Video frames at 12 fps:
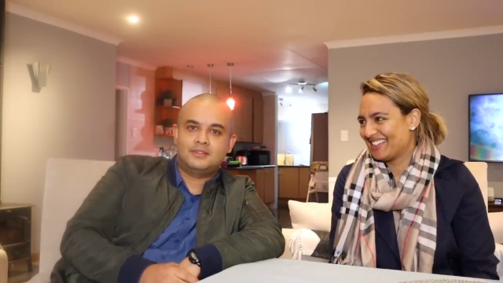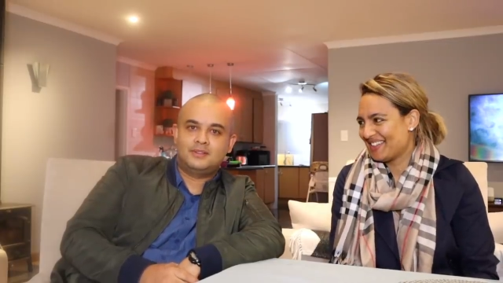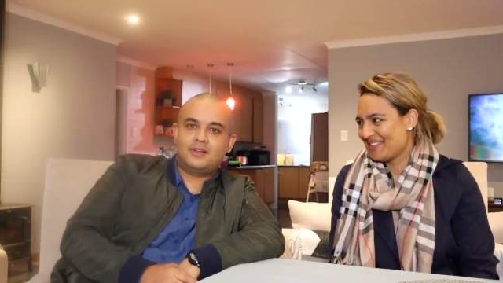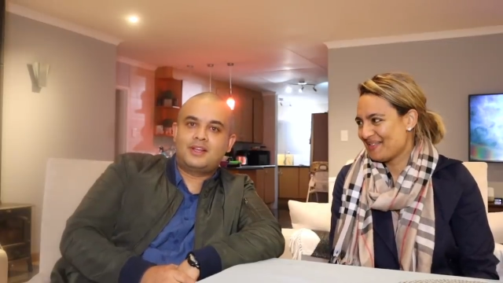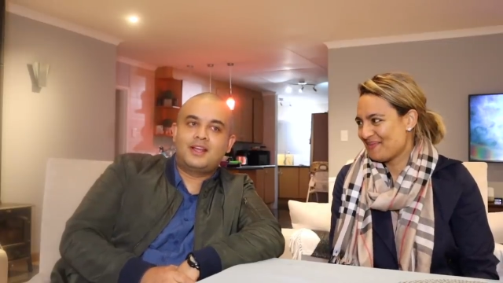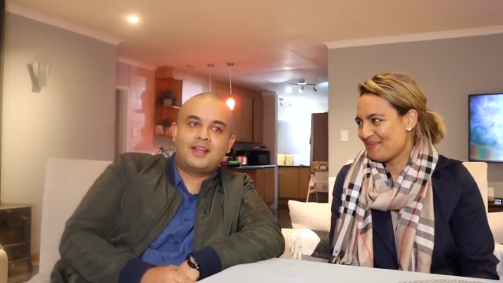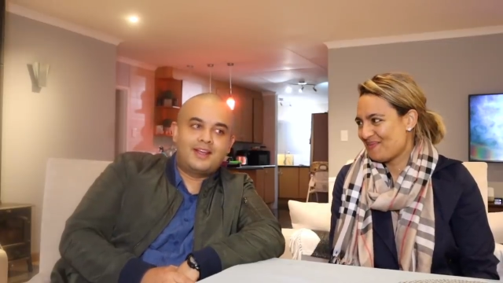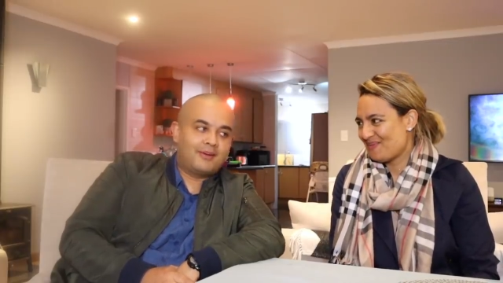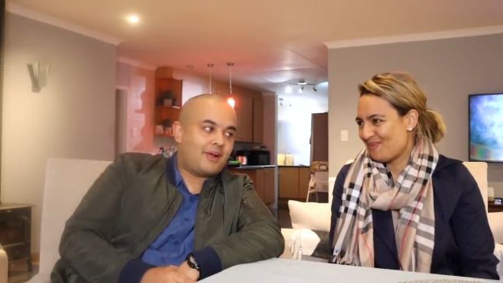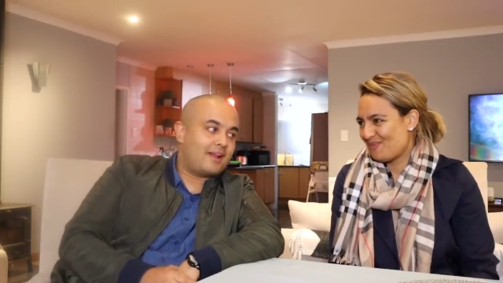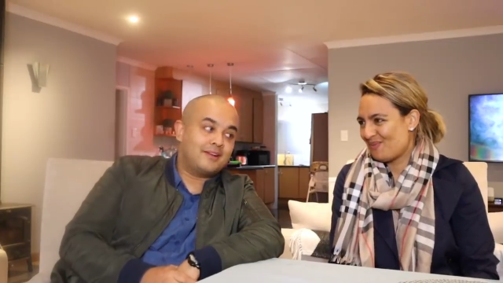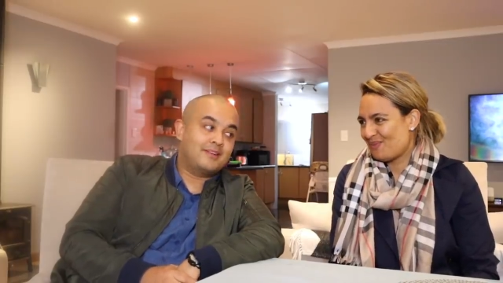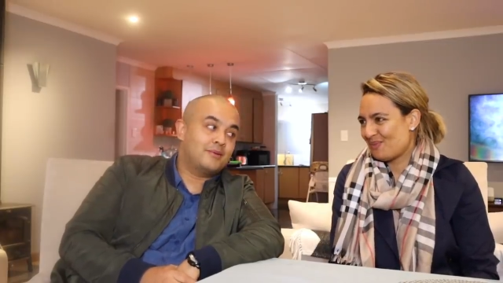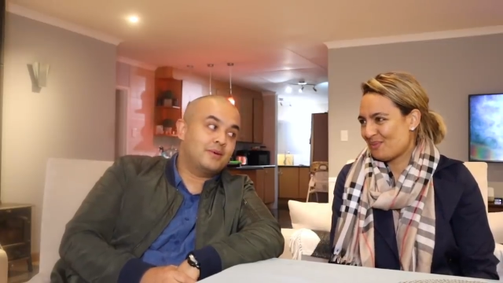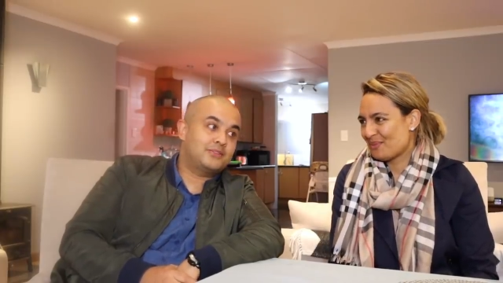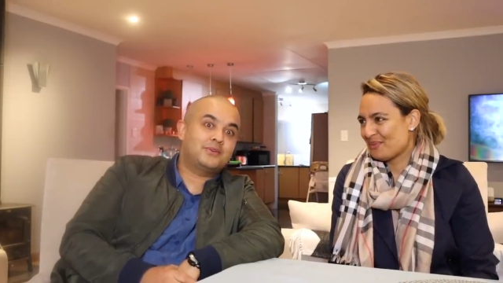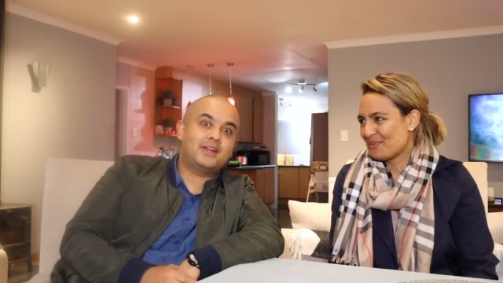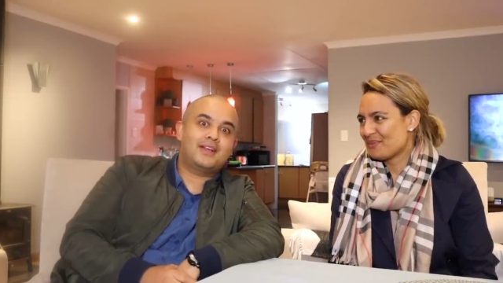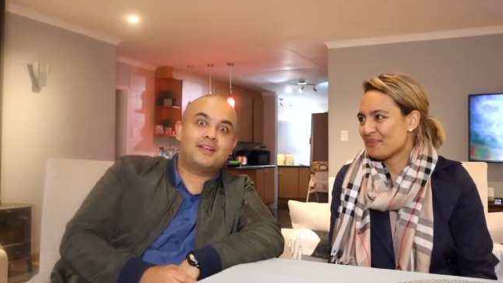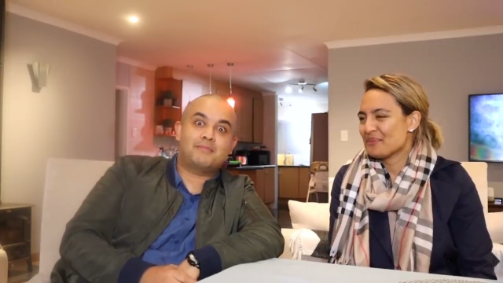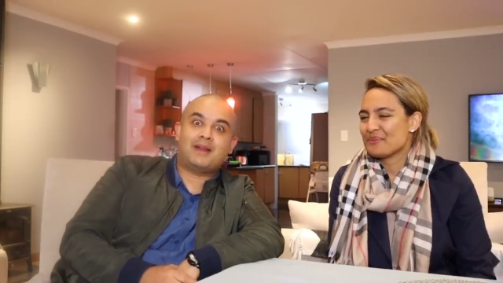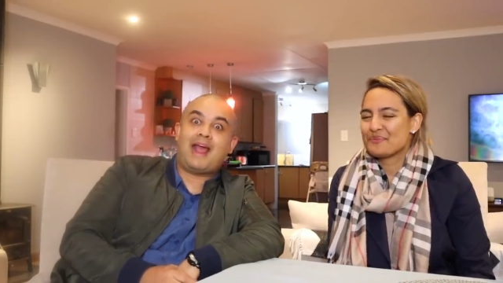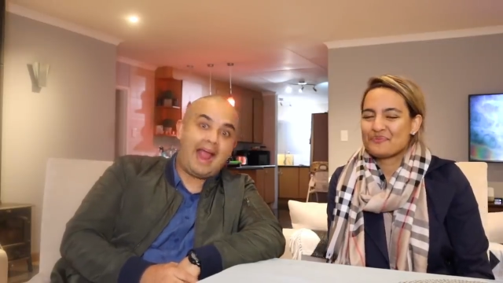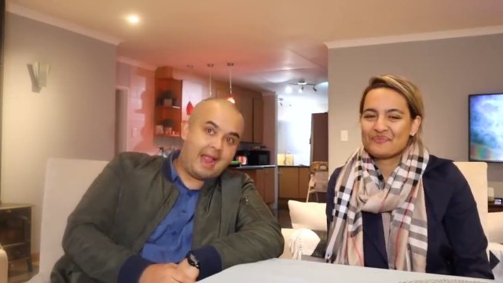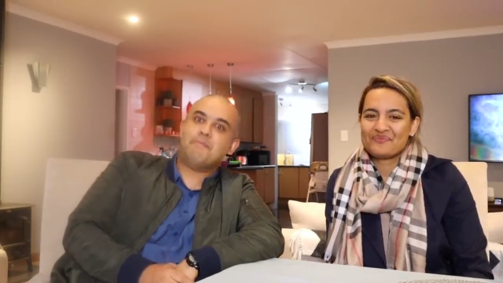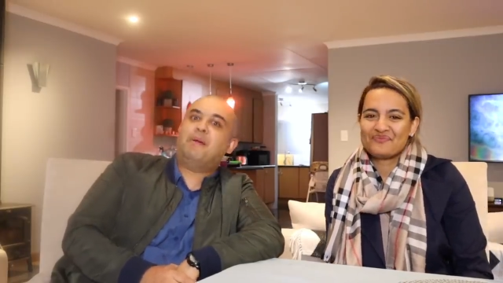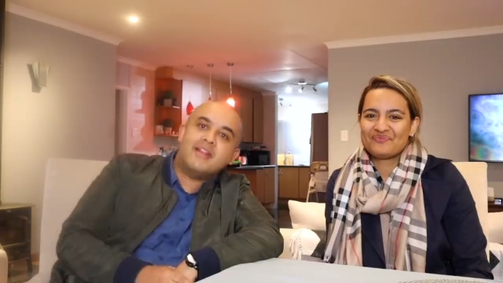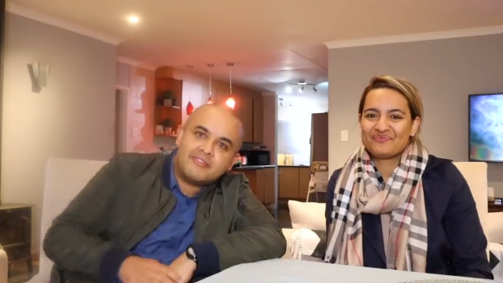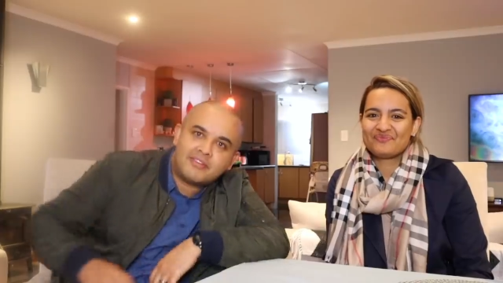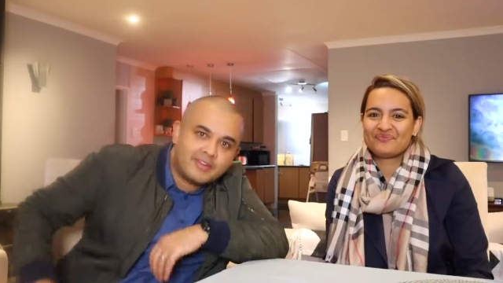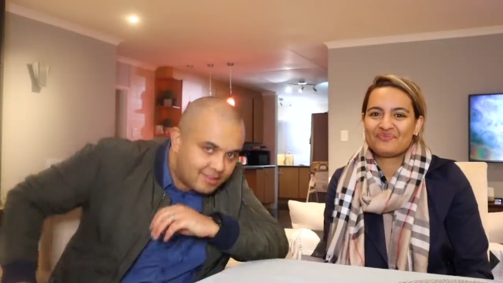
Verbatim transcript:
Speaker 1: I don't know what you can get, but I ain't paid for